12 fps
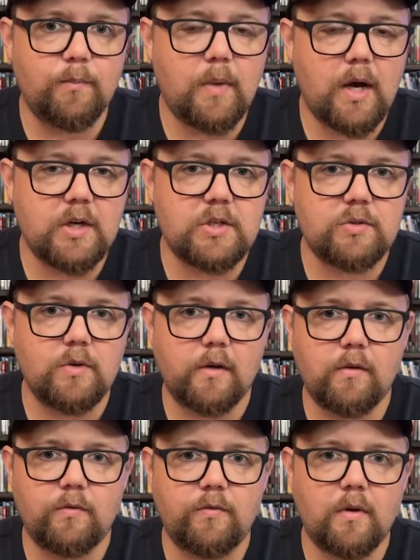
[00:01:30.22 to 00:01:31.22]
much
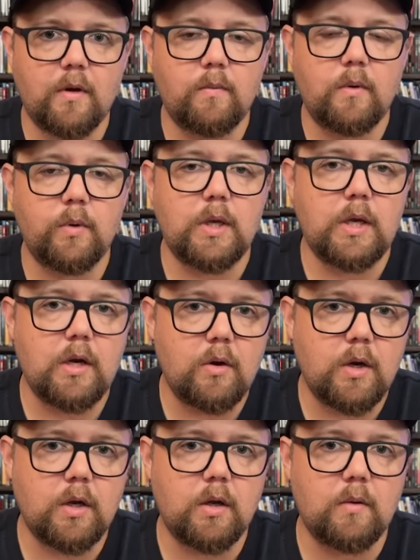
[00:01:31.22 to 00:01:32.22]
throughout the film, but we
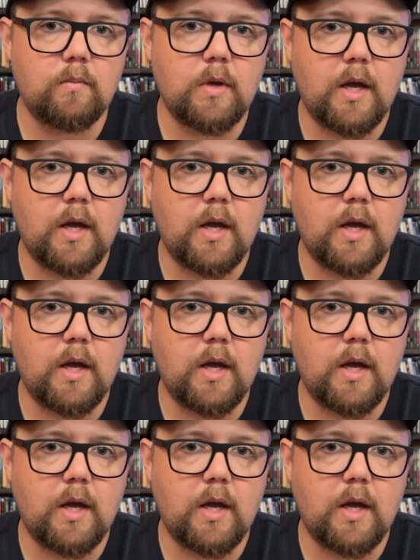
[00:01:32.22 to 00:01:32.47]
hear him